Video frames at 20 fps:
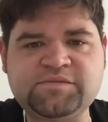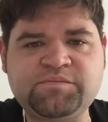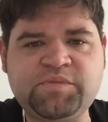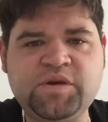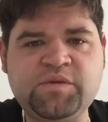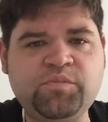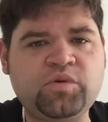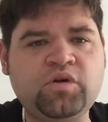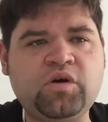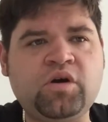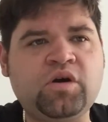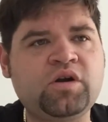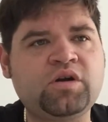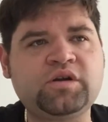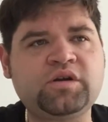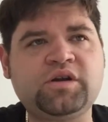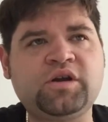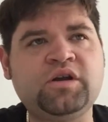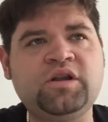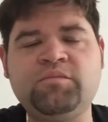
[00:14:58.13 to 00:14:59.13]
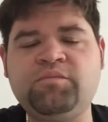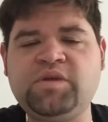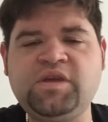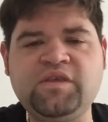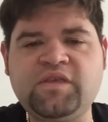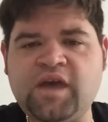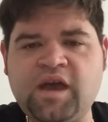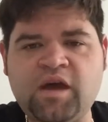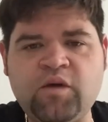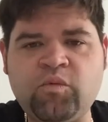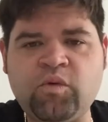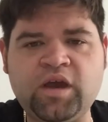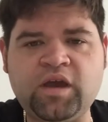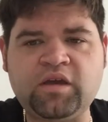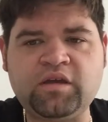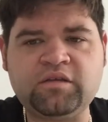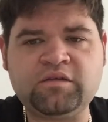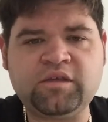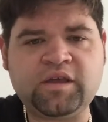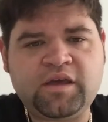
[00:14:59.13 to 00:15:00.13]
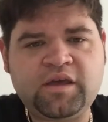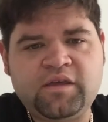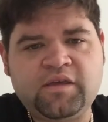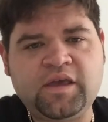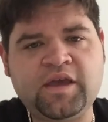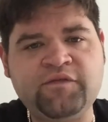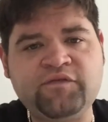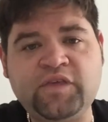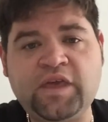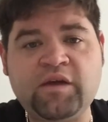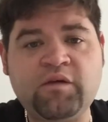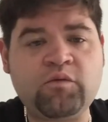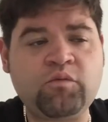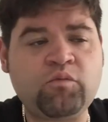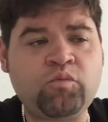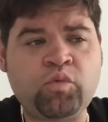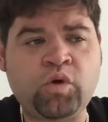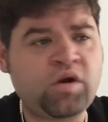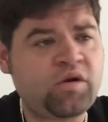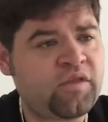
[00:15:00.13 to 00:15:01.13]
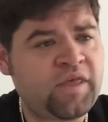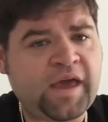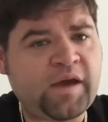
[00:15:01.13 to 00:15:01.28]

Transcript: People aren't going to be that way. If they weren't